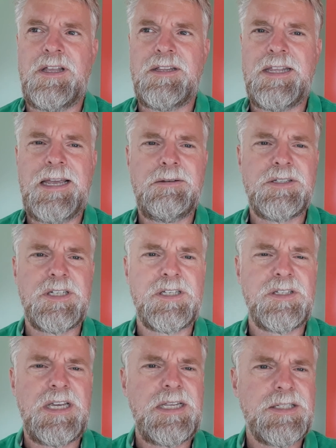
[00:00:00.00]
now at
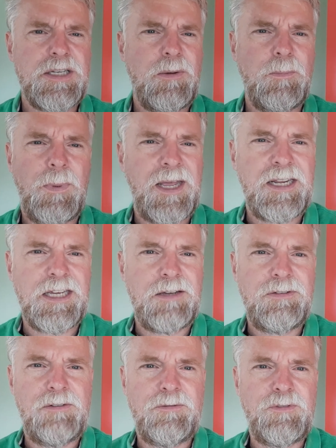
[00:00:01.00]
16, don't panic if
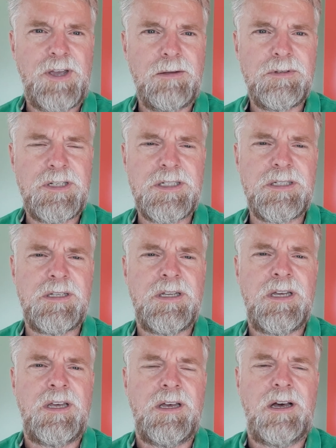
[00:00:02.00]
you haven't found it.
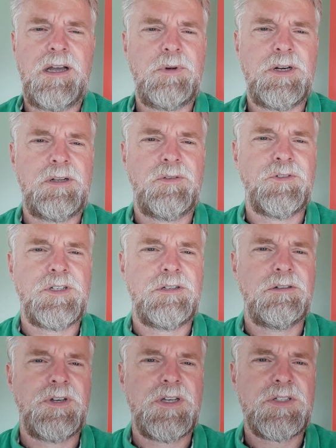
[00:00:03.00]
I went on to
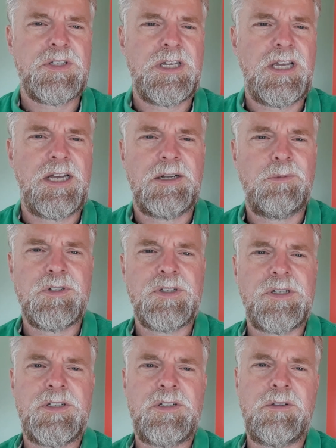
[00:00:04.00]
university, and it
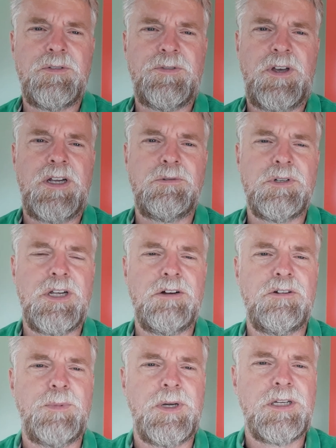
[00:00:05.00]
wasn't until the final year
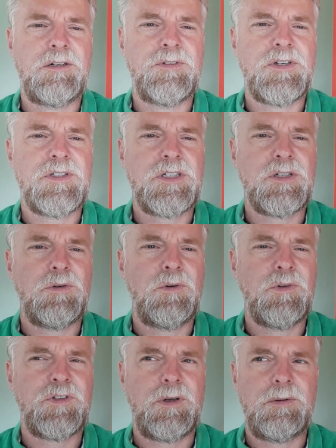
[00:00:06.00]
of my university
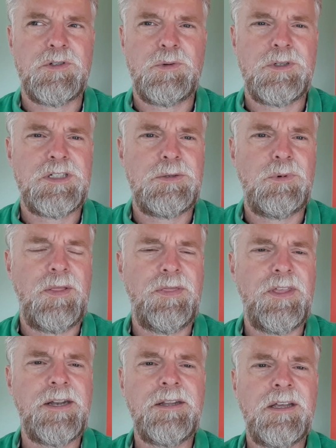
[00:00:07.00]
course, so I was 21
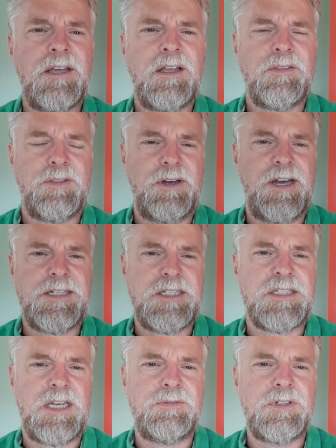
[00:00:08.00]
then, that I
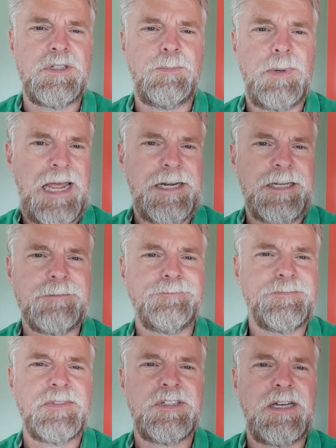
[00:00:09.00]
discovered planning,
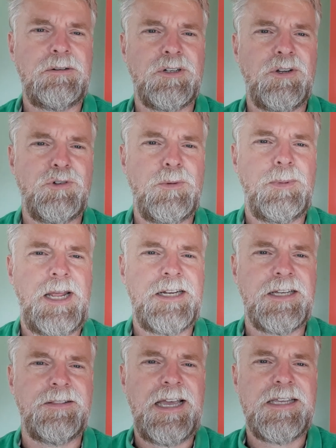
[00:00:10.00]
town and country
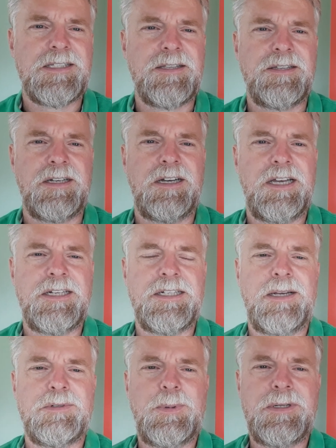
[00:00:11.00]
planning, and that's the thing I ended
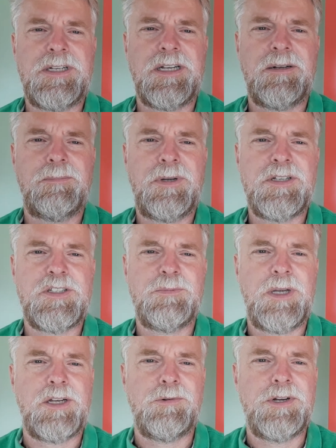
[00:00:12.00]
up spending most of
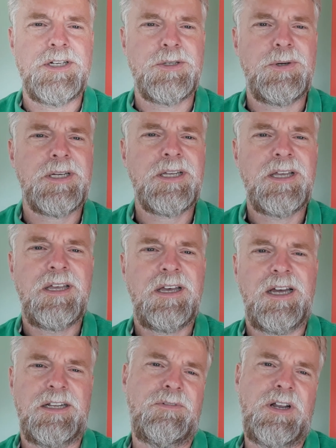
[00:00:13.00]
my career doing,
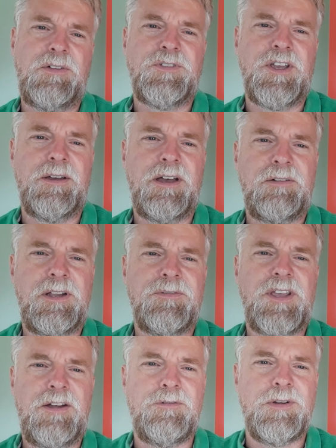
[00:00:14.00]
and I've loved it. I've
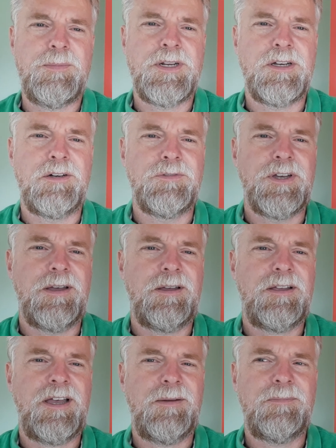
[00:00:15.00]
loved every minute of
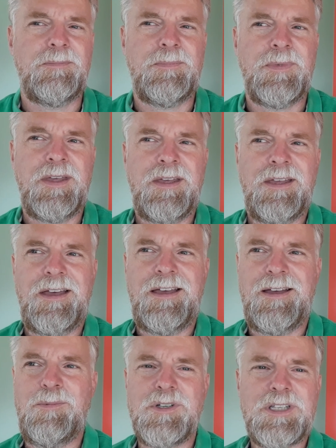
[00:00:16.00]

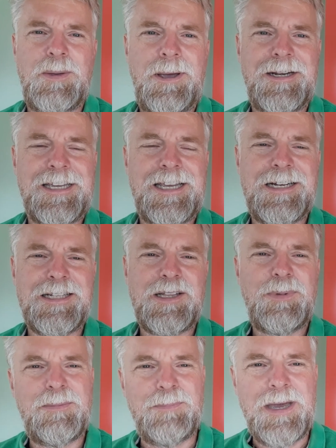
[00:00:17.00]
it. Was I panicking a little
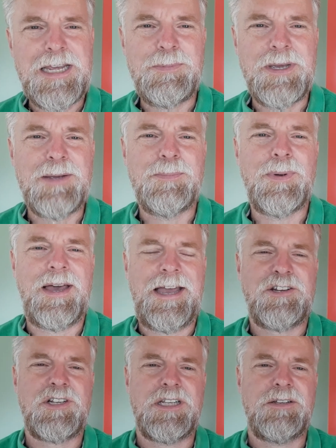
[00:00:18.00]
bit? Maybe, but
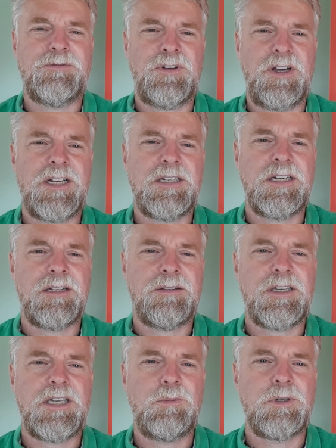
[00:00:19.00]
actually finding the
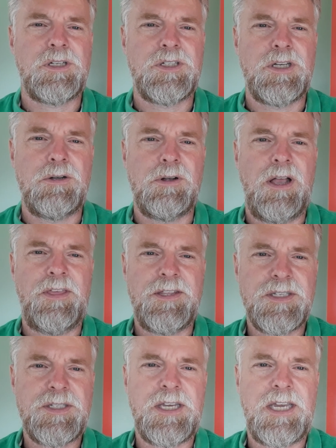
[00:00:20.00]
thing you want to do and then
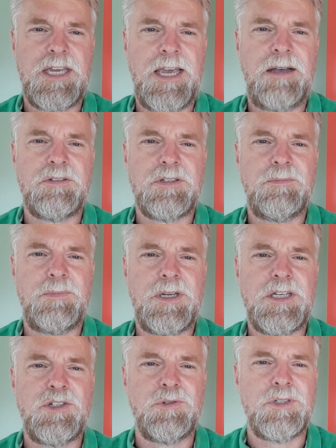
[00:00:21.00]
sticking out and
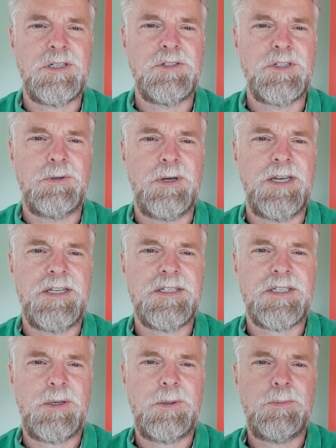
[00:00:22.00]
making sure you do it is
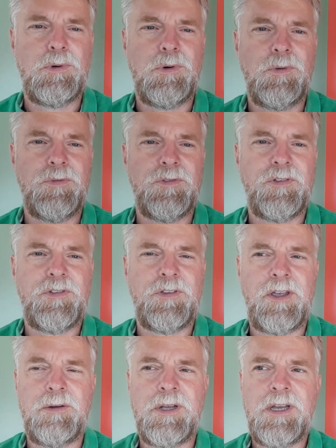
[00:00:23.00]
so important.
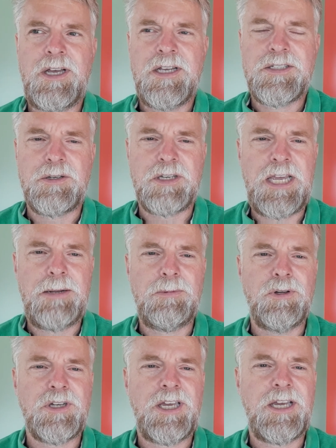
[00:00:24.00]
So keep
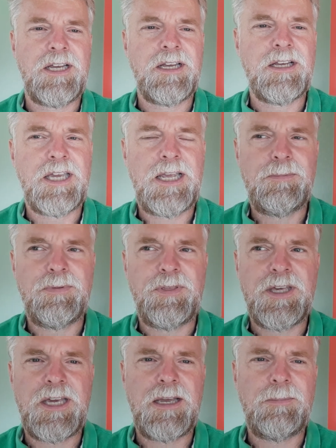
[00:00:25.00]
looking, keep
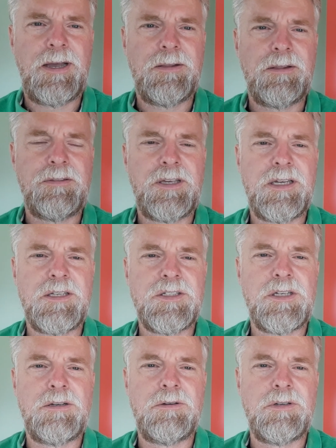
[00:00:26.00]
thinking about the things
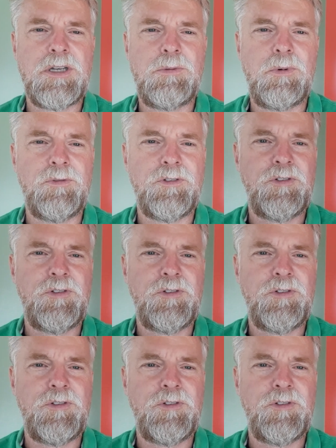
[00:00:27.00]
you want to